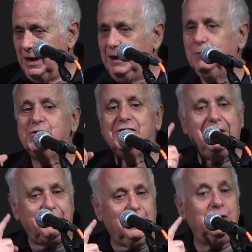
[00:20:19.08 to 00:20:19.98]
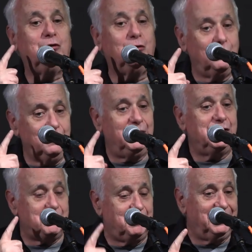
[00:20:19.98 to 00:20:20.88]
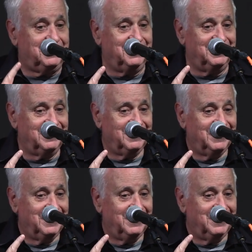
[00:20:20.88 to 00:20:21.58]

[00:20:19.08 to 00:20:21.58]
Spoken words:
It was difficult to convince Britain